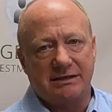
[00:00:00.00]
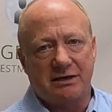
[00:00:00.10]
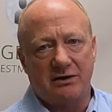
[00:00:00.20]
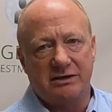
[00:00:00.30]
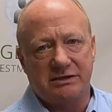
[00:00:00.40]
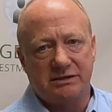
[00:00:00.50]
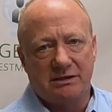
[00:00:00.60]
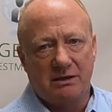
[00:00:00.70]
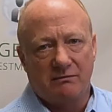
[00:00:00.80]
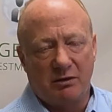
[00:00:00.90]
as hard as
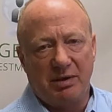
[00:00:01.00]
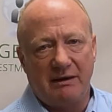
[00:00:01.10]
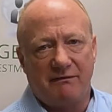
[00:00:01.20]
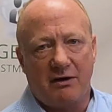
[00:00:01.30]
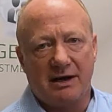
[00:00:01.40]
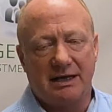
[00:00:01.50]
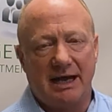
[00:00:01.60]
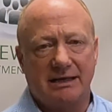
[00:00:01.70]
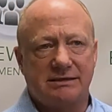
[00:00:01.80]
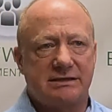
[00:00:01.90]
we're being fought
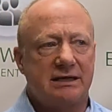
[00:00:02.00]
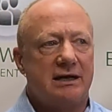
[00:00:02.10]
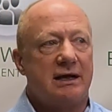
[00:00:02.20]
against.